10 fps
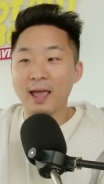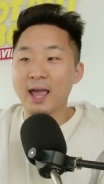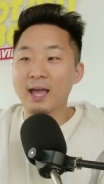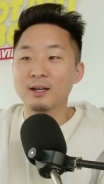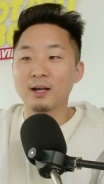
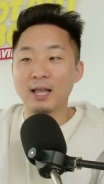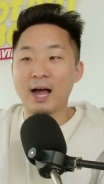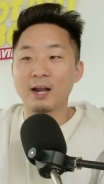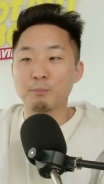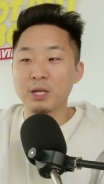And a
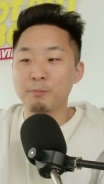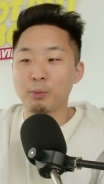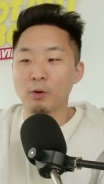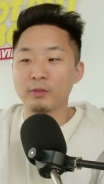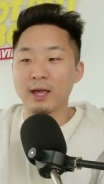lot of
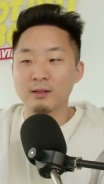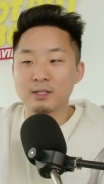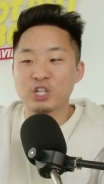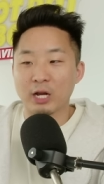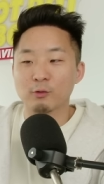people that
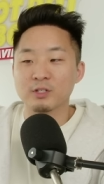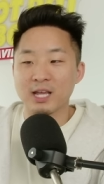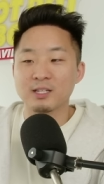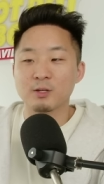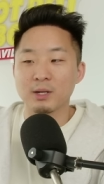general
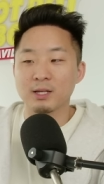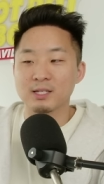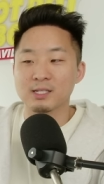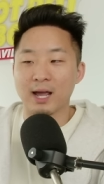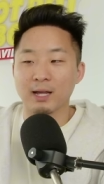sentiment
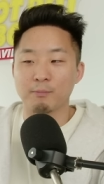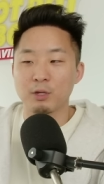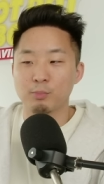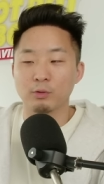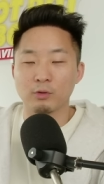is like
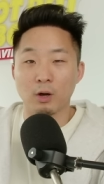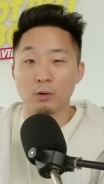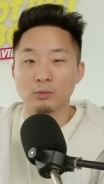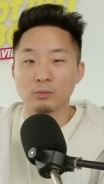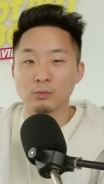people
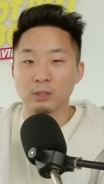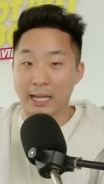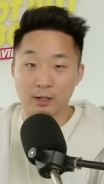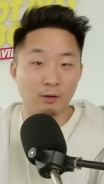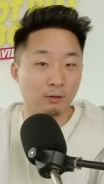don't
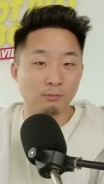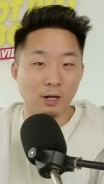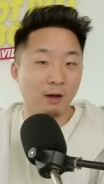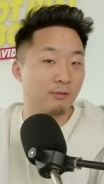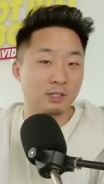like her,
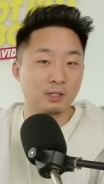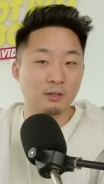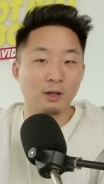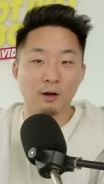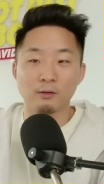obviously,
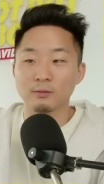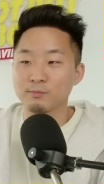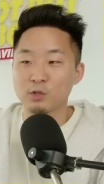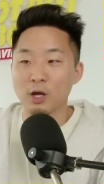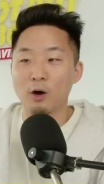you know.
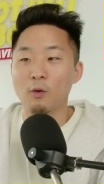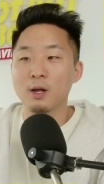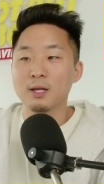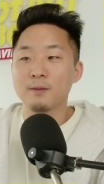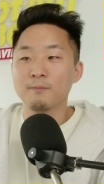Yeah, so yeah,
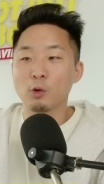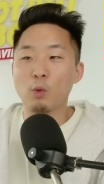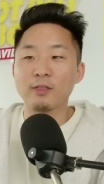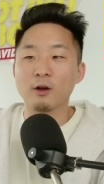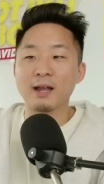yeah.
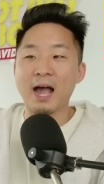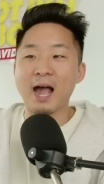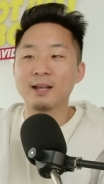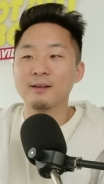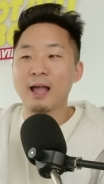Whether or
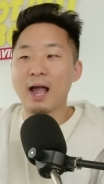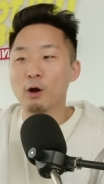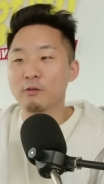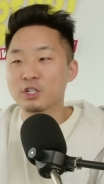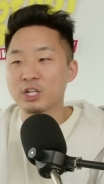not,
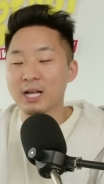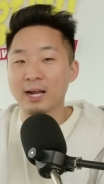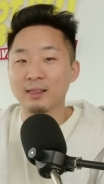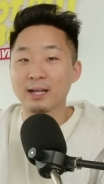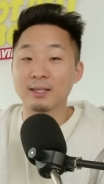however, she got
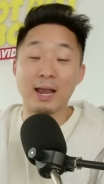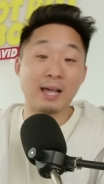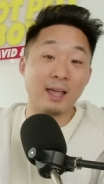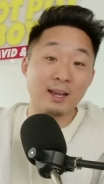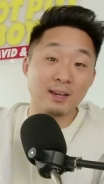elected,
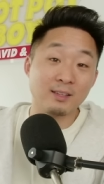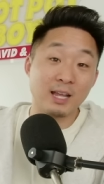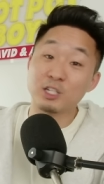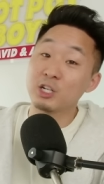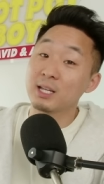at the end of the
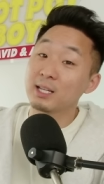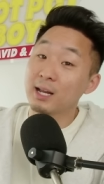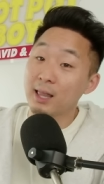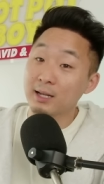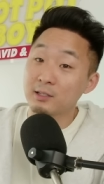day, she did get
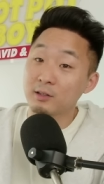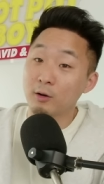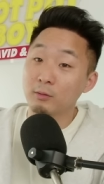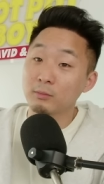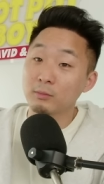elected though.